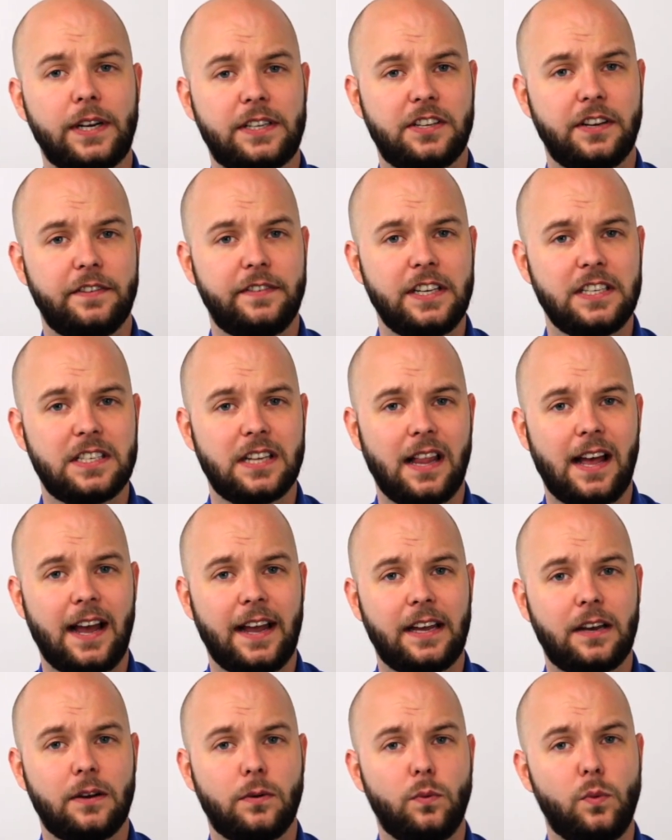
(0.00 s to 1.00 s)
activities
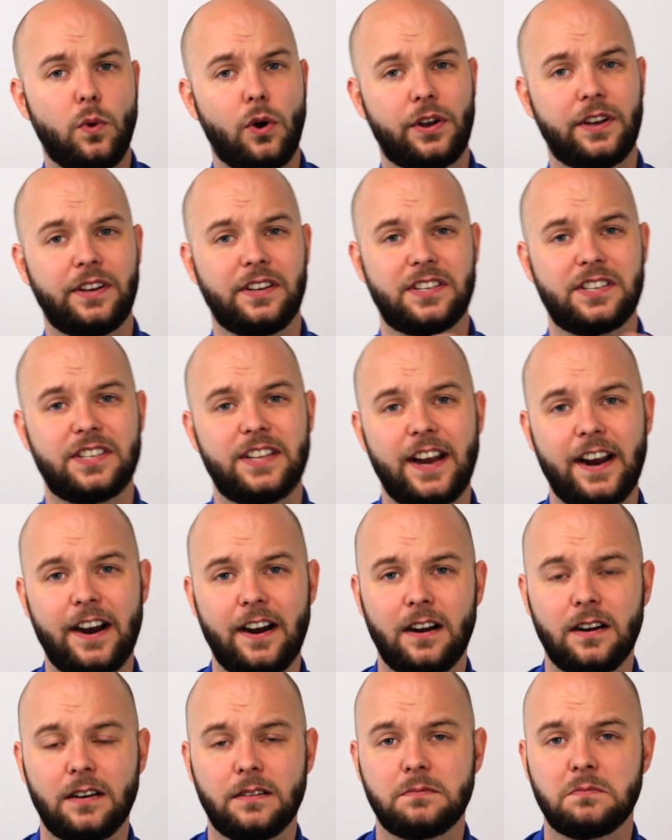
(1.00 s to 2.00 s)
like walking a
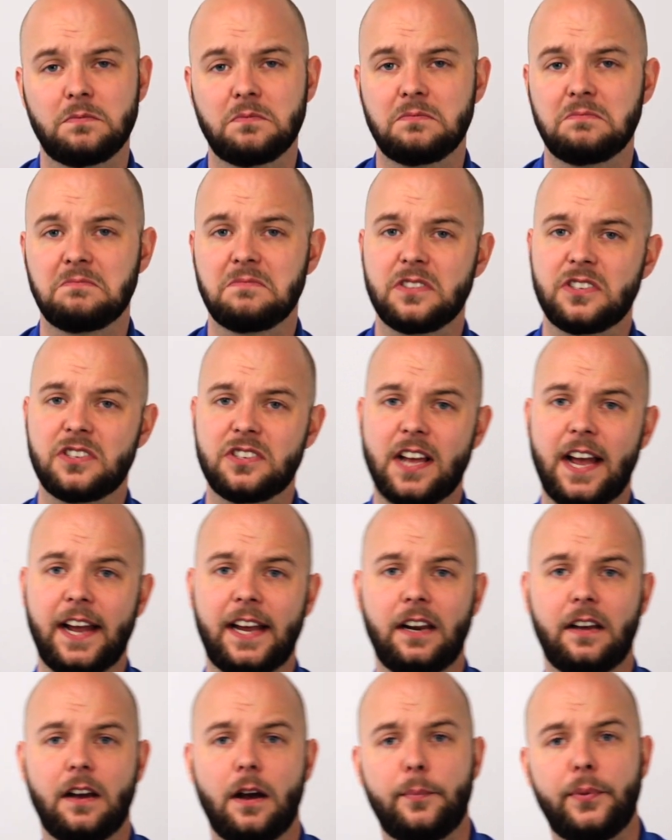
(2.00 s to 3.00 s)
stair,
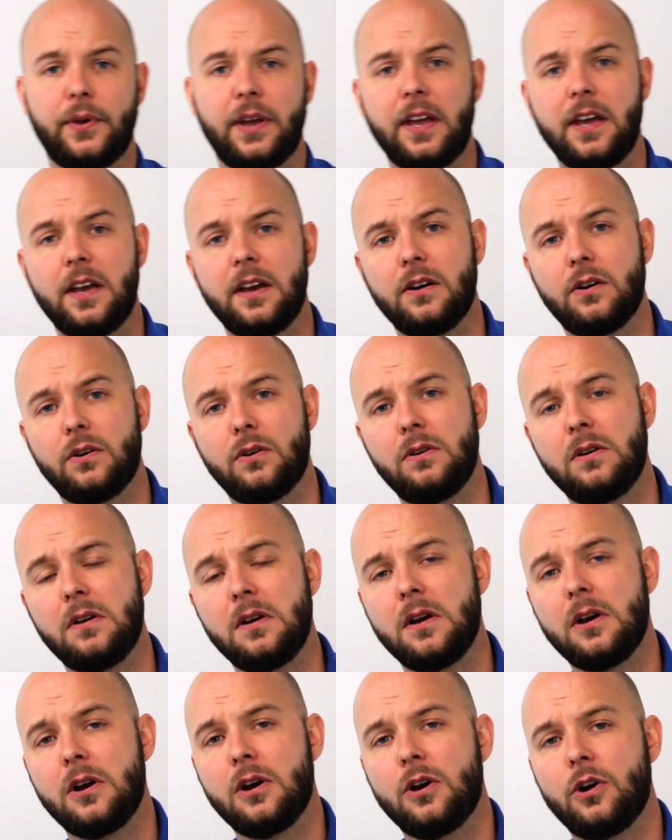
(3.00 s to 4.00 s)
cycling up a hill,
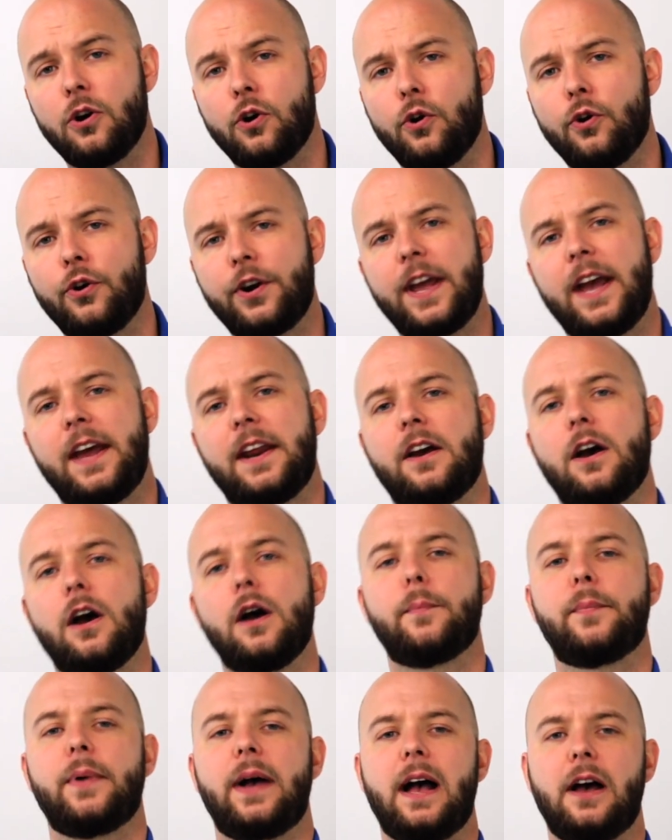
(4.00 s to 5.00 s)
or getting
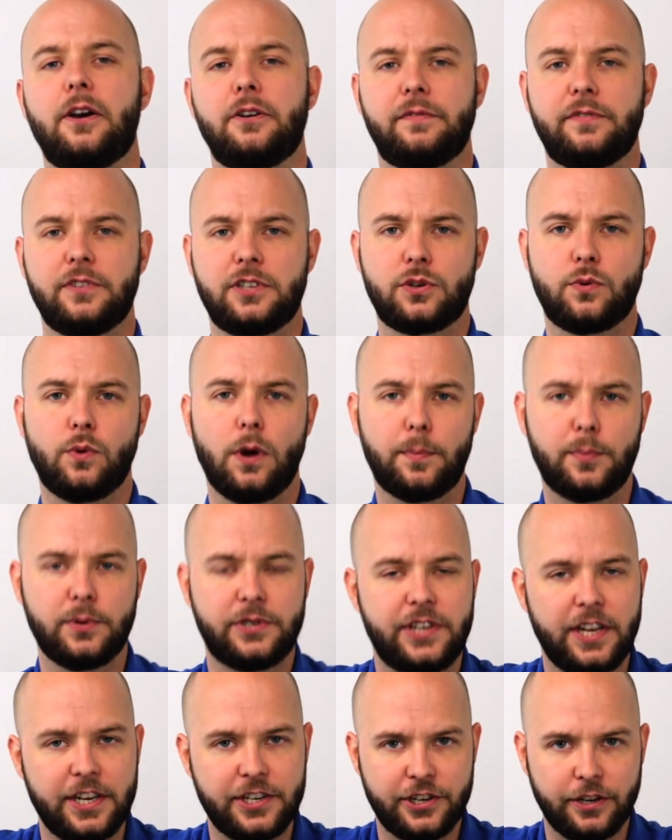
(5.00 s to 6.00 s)
up out of a squat
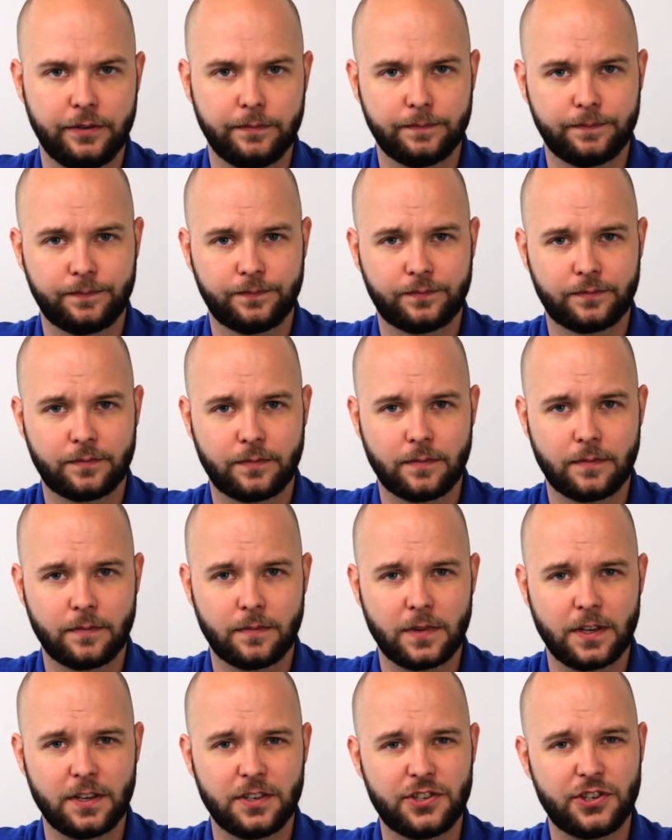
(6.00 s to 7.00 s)
position.
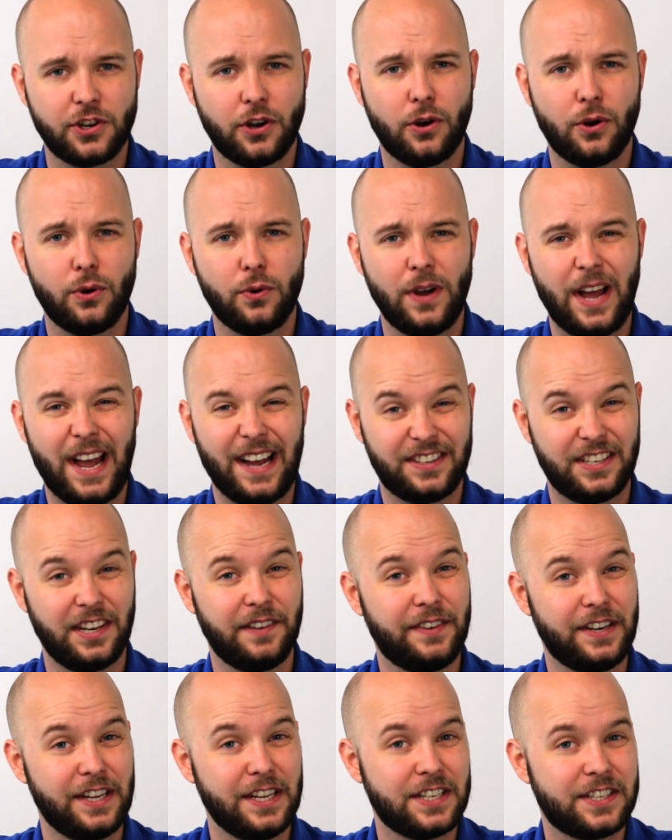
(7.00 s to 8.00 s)
So
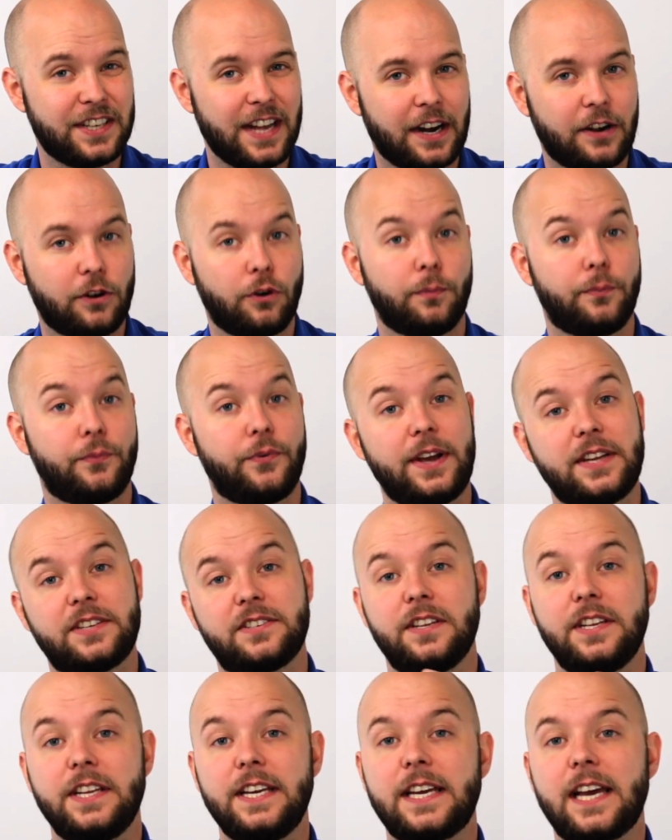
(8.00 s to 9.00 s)
activities that compress
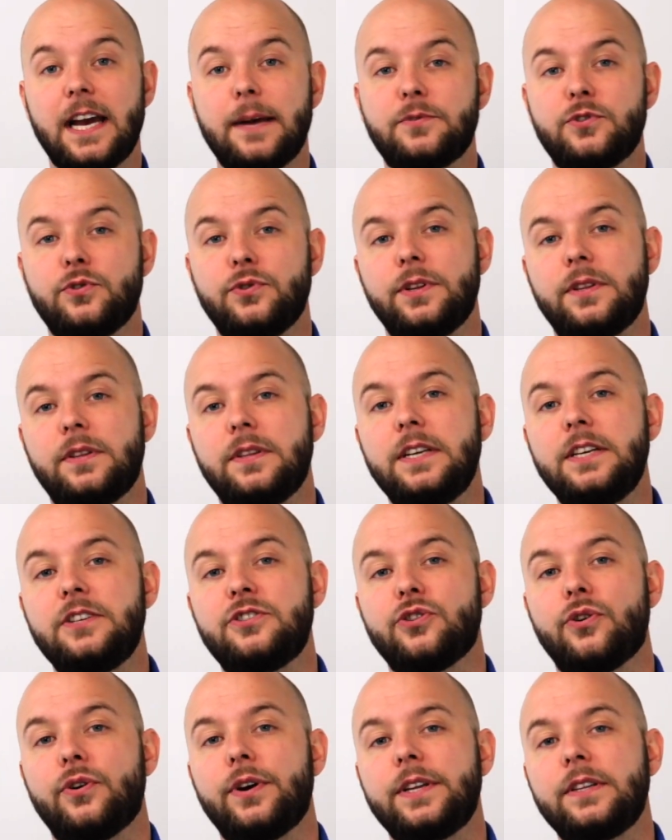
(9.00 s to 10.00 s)
the kneecap to the knee
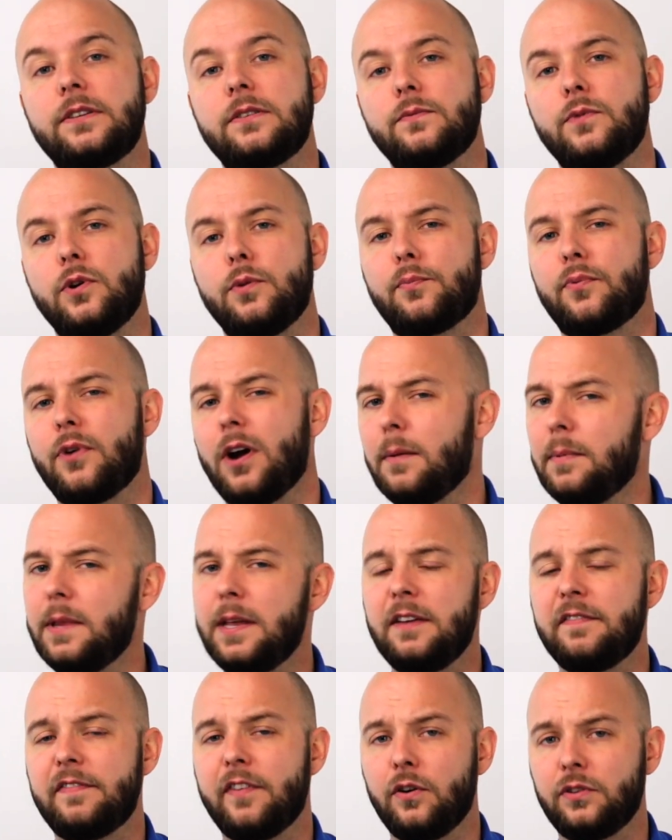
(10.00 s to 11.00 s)
joint will
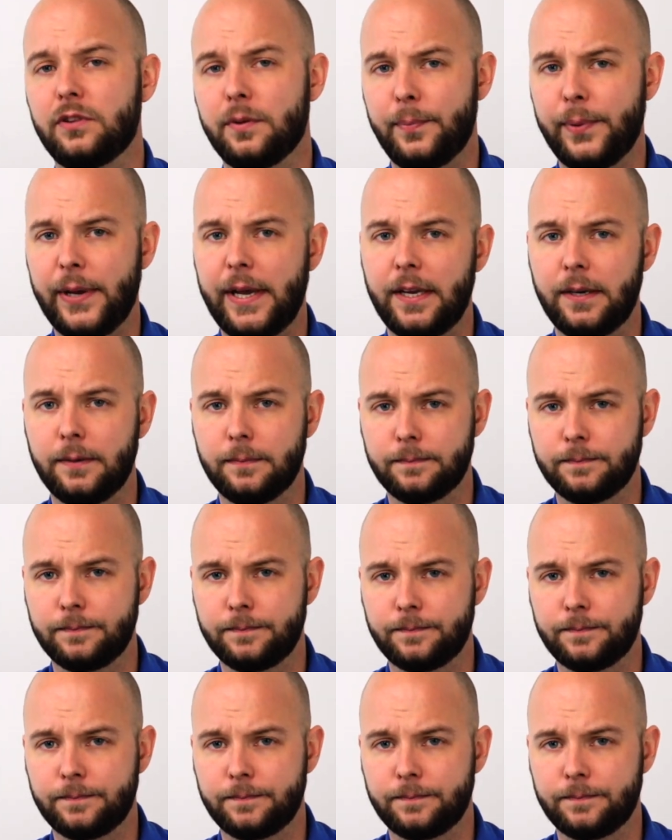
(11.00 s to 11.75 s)
probably evoke the pain.